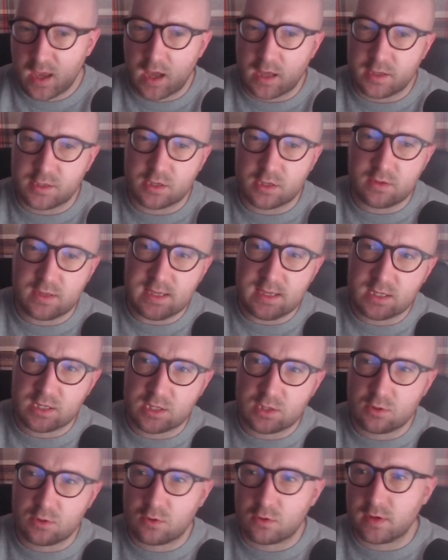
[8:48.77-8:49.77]
And so these
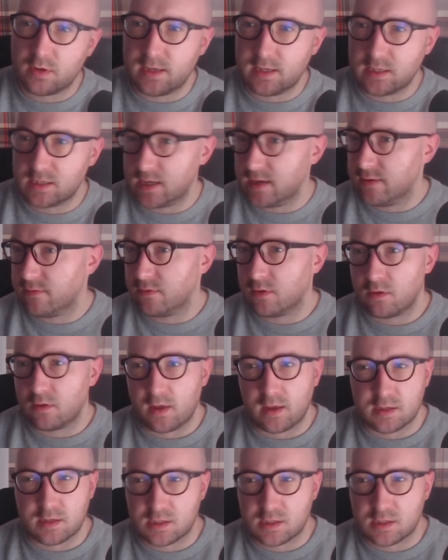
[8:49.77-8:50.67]
stories, even though they're